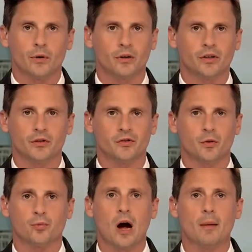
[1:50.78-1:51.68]
Riel tells
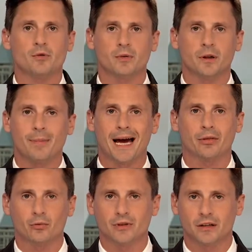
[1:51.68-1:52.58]
us the problems with the
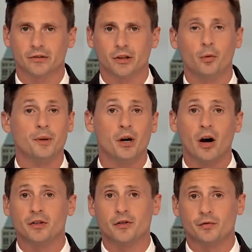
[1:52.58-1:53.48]
bathrooms actually go
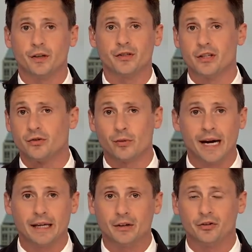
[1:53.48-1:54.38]
beyond just fixing
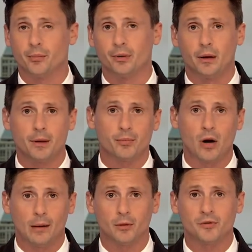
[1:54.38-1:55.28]
drainage and plumbing
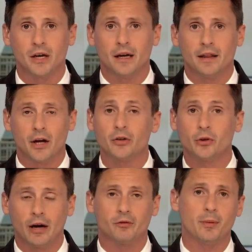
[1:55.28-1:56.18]
problems. They
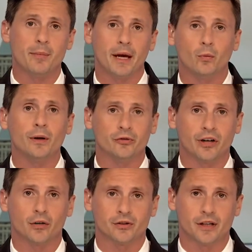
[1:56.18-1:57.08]
also have to be made
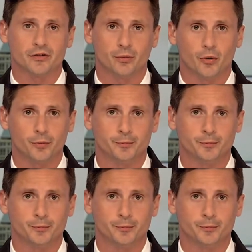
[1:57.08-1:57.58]
wheelchair accessible.